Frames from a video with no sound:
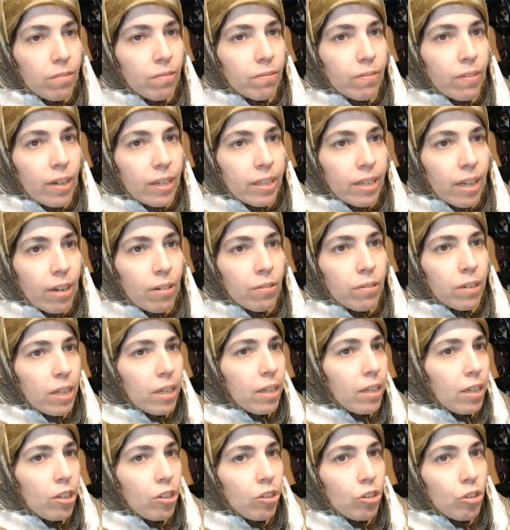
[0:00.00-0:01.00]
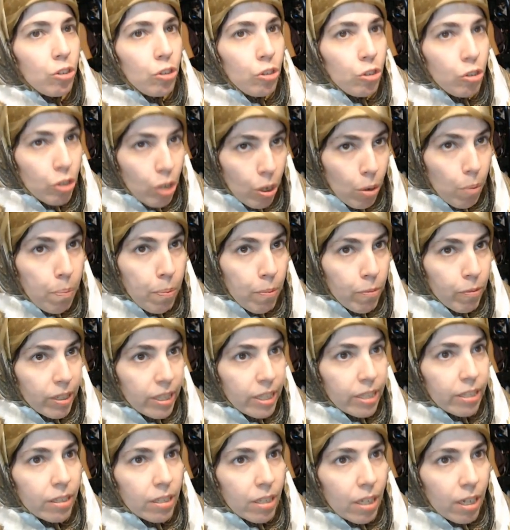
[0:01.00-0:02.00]
find out no
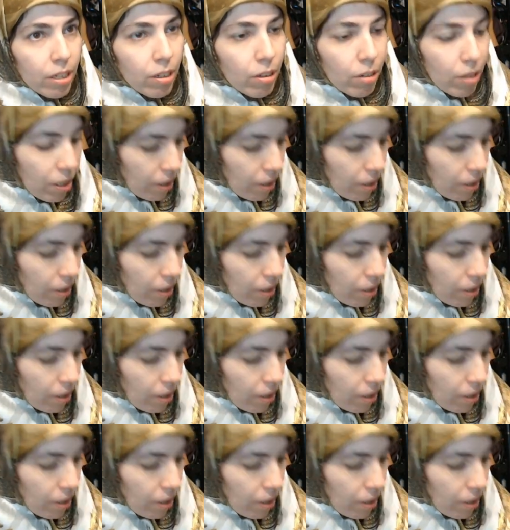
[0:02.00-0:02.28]
reason at all.